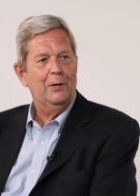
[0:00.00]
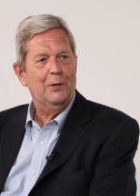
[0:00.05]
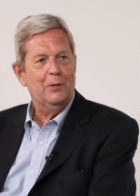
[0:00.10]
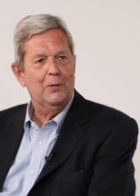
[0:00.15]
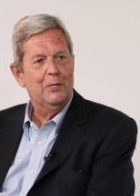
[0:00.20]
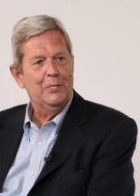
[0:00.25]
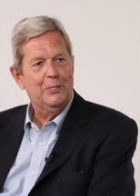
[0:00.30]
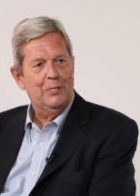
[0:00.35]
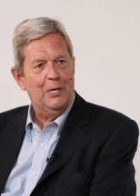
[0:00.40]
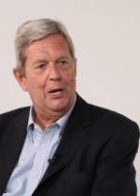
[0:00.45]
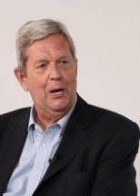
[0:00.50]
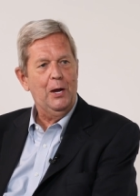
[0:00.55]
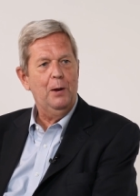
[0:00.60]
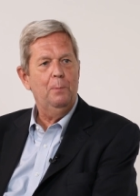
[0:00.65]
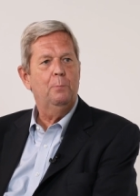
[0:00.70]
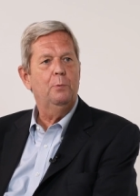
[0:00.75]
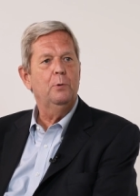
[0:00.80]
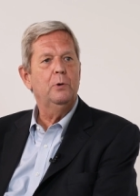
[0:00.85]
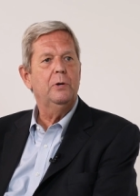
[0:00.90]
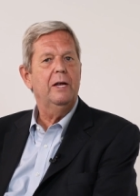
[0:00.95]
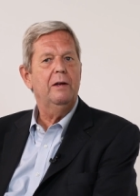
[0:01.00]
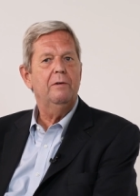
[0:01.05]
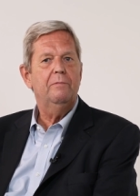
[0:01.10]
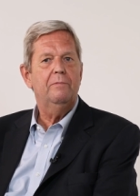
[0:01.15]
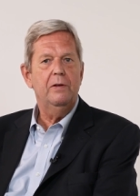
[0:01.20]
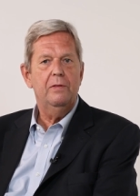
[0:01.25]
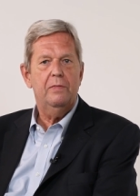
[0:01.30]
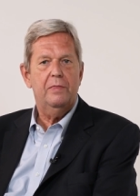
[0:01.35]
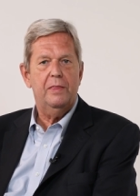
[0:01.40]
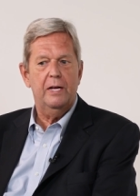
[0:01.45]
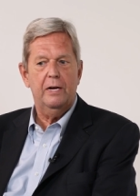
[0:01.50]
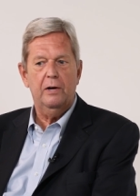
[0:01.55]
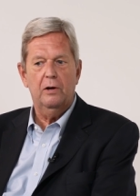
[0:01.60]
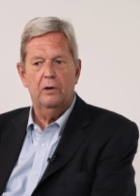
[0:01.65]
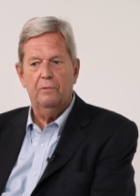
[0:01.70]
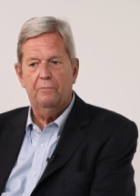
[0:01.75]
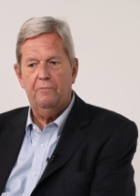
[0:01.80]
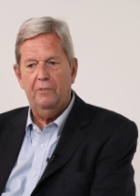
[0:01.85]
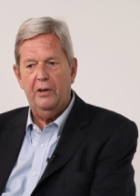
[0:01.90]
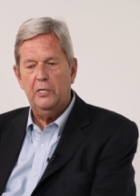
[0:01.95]
because he put everything
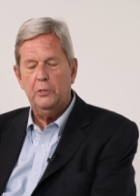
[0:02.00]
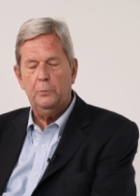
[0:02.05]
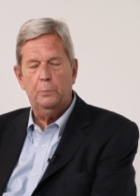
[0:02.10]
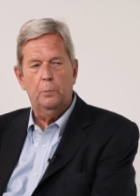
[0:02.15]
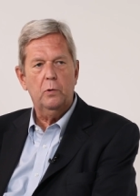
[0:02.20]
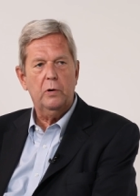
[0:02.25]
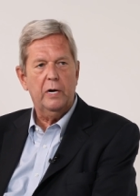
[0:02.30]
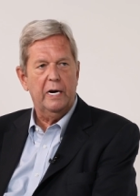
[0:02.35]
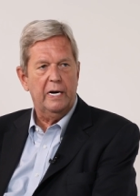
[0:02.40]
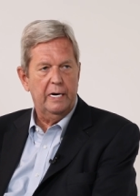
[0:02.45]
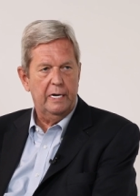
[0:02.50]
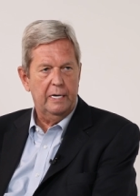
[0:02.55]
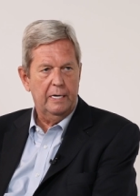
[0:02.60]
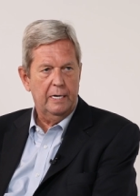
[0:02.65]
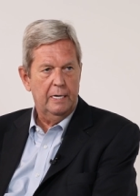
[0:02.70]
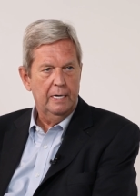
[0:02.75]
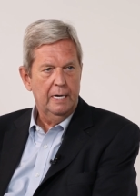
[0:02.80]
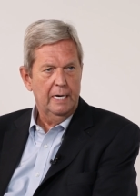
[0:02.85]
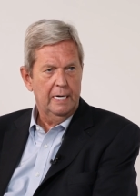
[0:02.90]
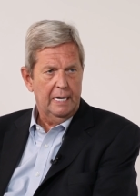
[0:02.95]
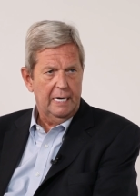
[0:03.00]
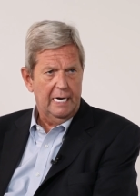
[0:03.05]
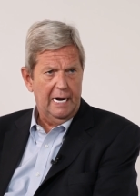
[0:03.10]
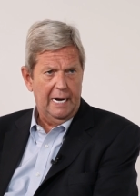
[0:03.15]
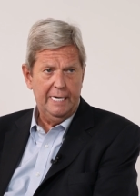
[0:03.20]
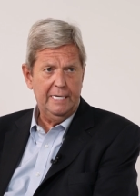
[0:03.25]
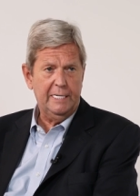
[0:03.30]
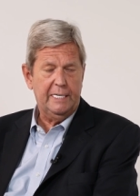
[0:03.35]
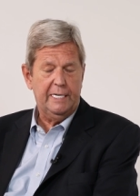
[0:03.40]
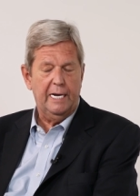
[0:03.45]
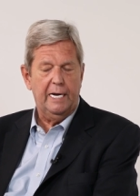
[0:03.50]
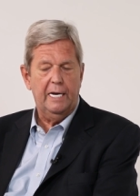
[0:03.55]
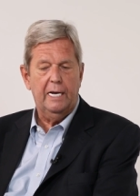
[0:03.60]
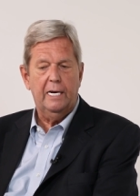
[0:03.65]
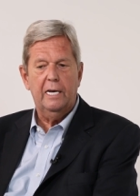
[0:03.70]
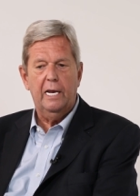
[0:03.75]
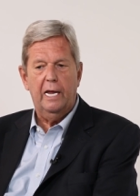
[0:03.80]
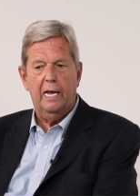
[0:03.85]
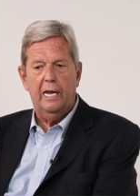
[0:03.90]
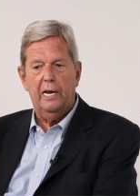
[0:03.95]
on Facebook and
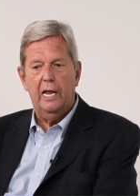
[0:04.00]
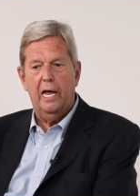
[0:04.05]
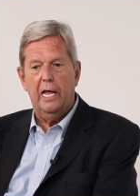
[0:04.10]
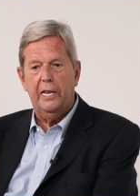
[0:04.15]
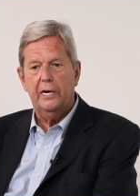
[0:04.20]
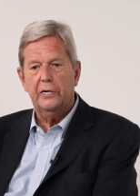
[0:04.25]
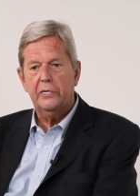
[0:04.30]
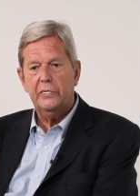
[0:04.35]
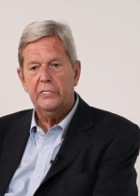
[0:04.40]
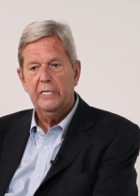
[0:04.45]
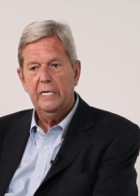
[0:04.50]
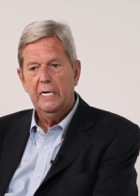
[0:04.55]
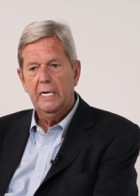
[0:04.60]
LinkedIn and others.